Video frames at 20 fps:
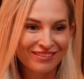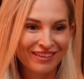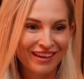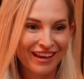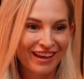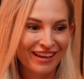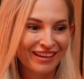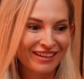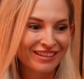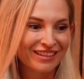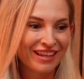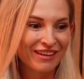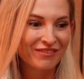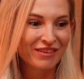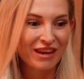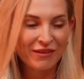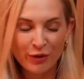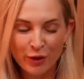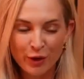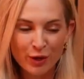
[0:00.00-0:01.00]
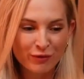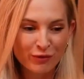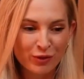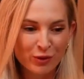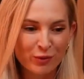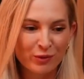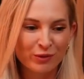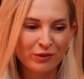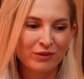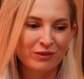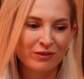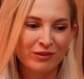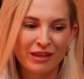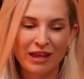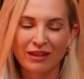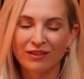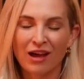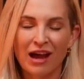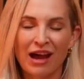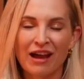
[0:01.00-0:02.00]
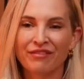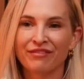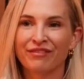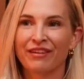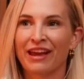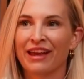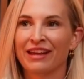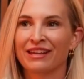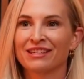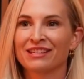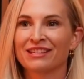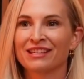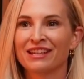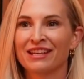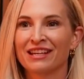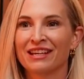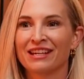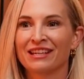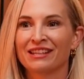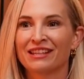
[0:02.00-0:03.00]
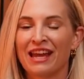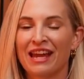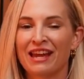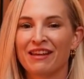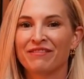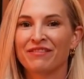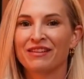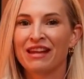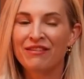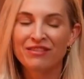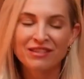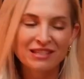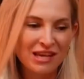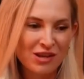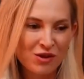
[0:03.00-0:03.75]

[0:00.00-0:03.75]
and they've never heard of you in their life and they've never seen